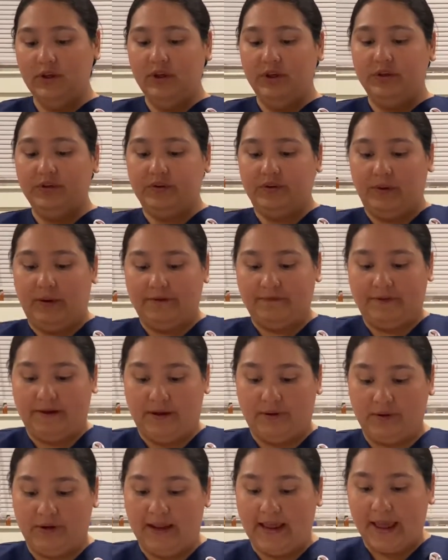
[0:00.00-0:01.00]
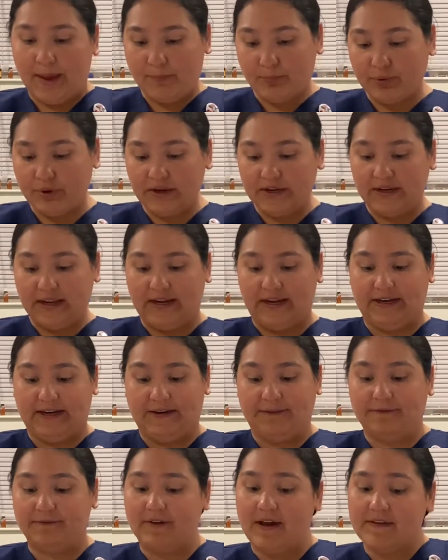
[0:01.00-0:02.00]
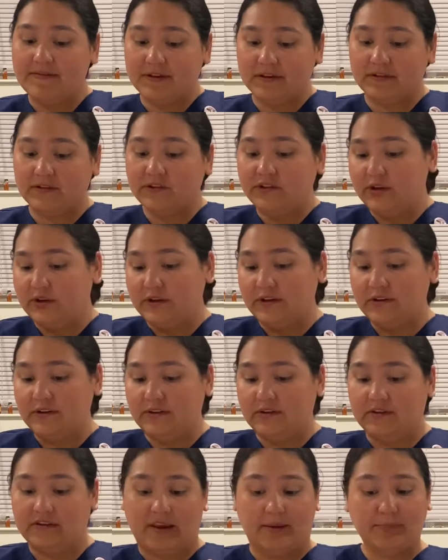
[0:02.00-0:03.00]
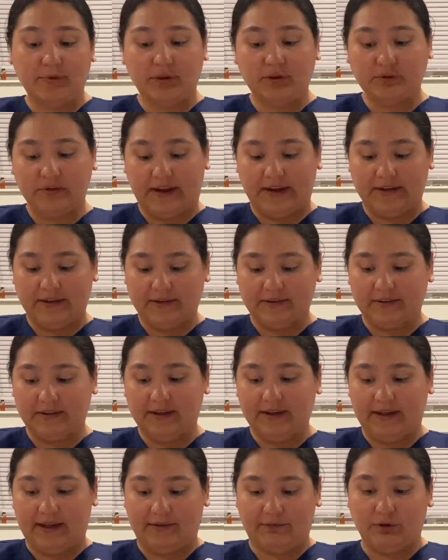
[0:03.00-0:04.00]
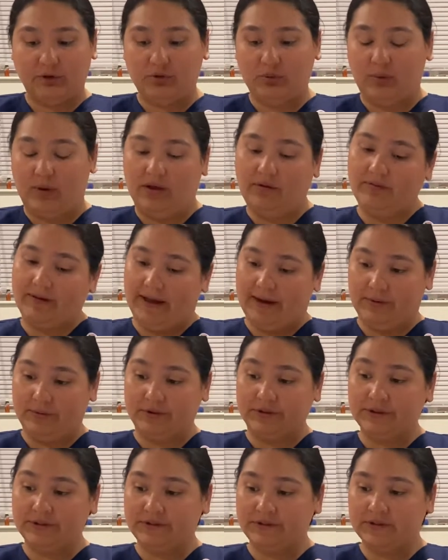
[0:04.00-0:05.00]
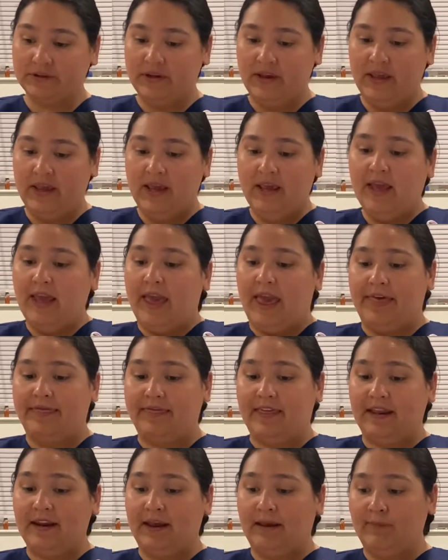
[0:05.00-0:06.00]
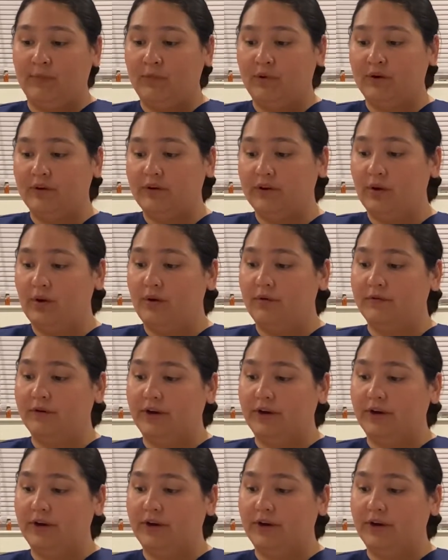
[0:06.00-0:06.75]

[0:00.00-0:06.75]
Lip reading: So I found heparin, and I need 5,000 units subcutaneously every 12 hours. And then I'm going to go over